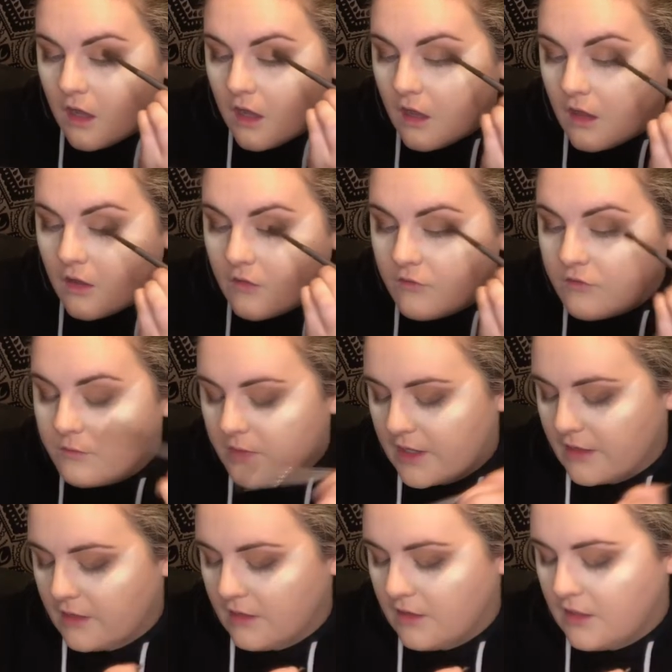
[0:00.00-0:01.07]
of
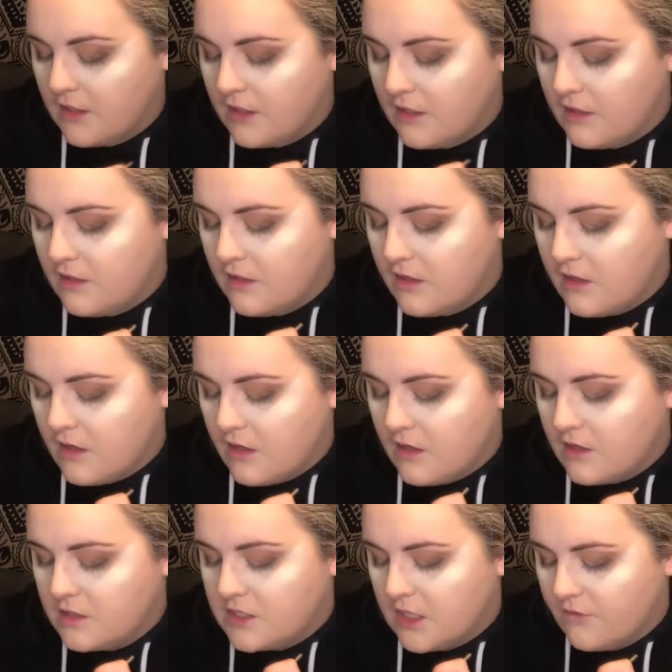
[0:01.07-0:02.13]
my lid.
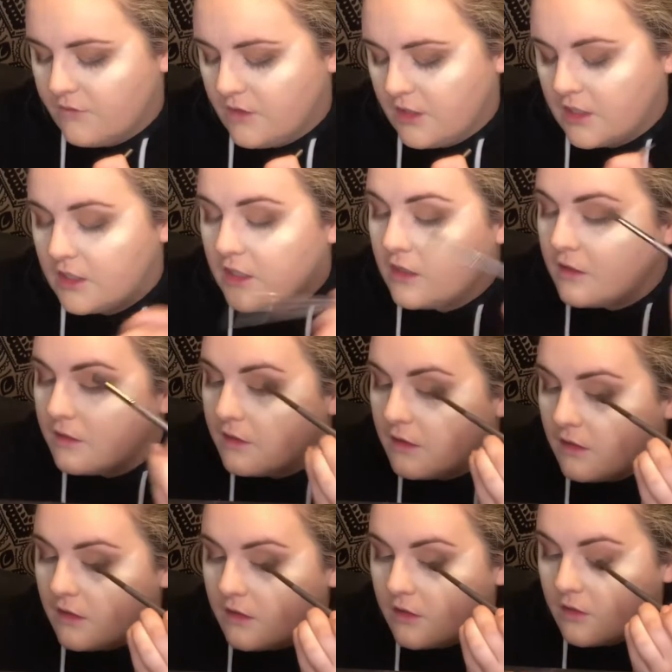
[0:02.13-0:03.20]
Definitely getting a
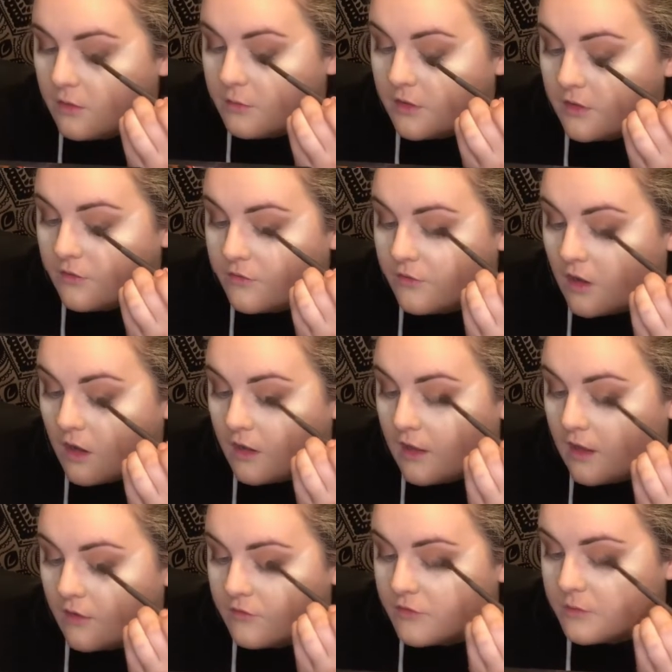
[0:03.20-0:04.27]
little bit of
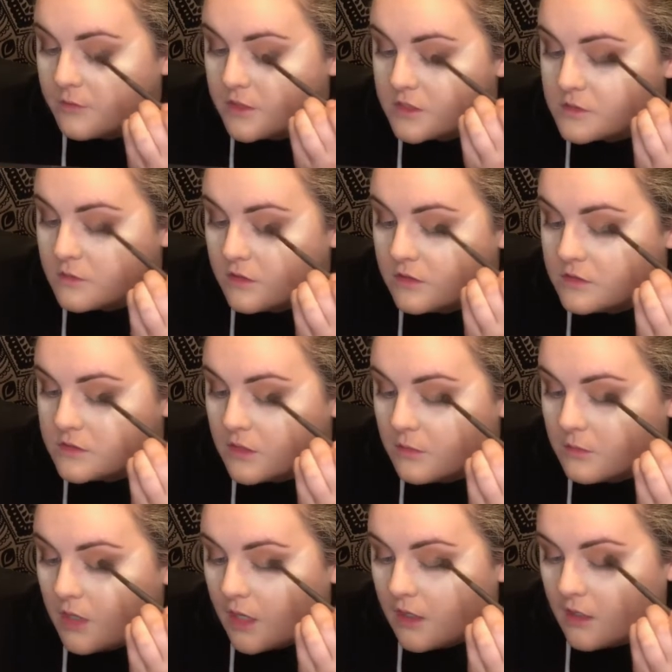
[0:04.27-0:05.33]
fallout from this one, so
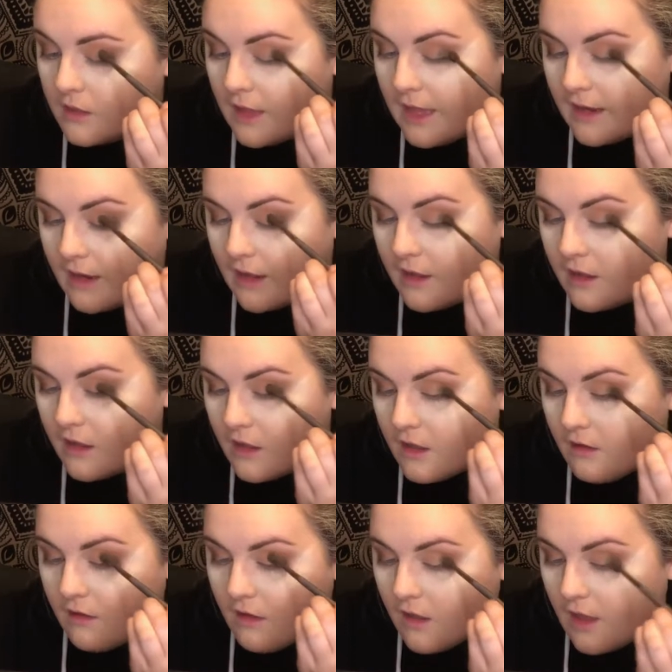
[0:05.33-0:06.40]
I'm kind of glad I
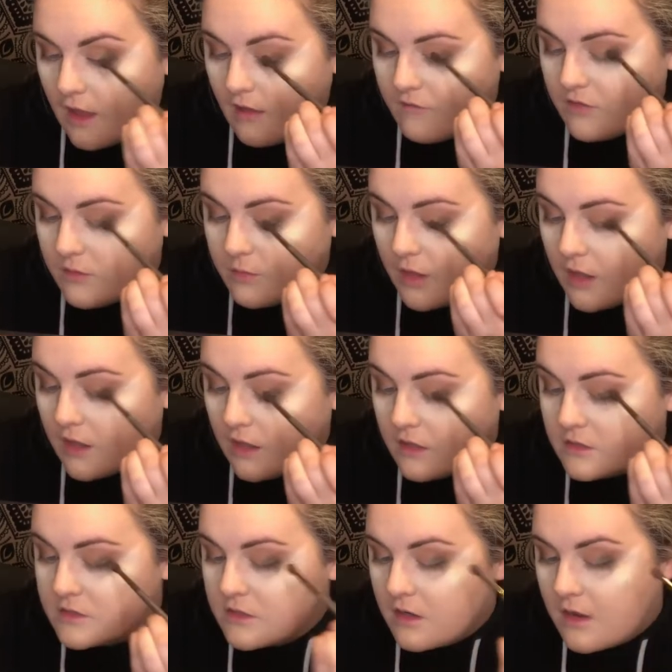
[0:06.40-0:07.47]
heavy
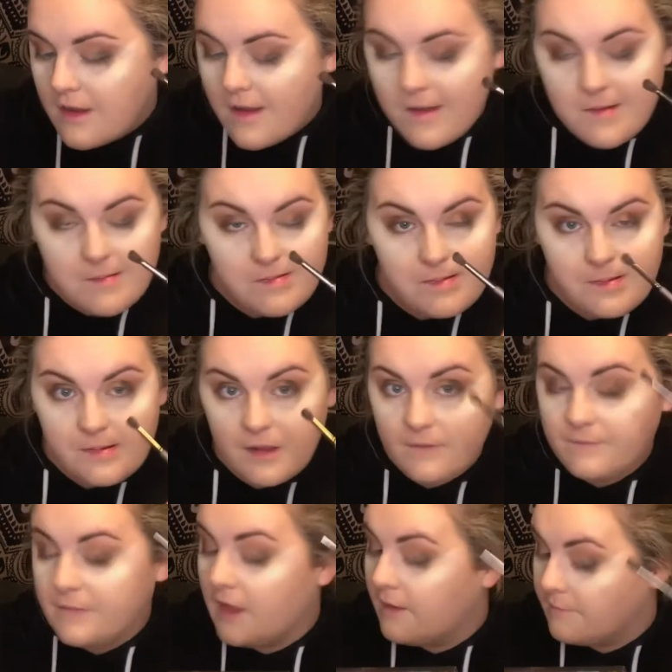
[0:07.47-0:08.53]
baked.
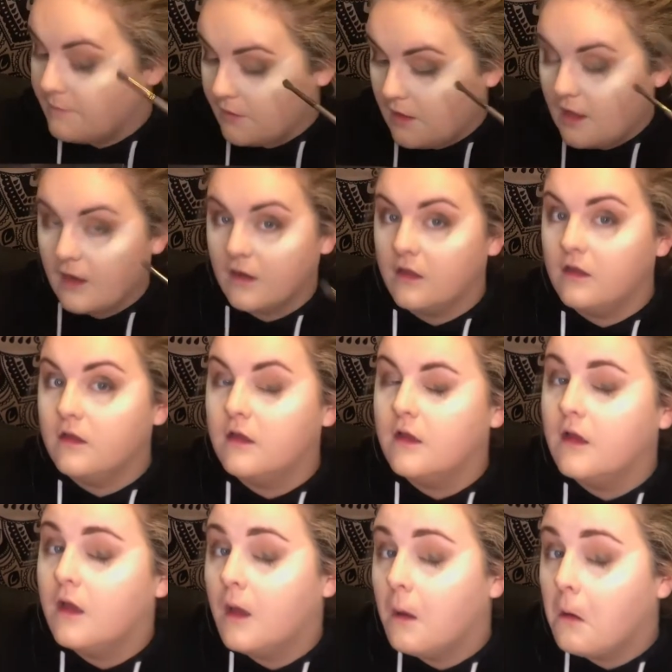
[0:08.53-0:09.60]
Yeah, a lot
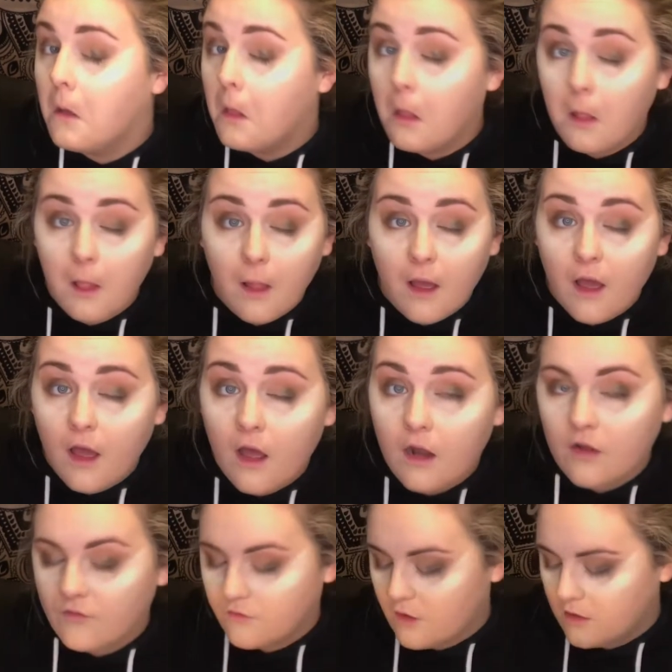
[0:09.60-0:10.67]

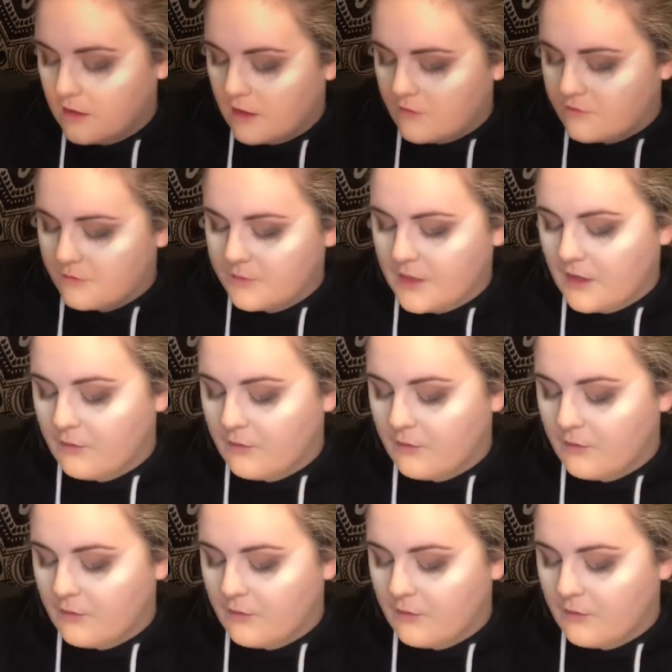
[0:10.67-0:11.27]
of fallout from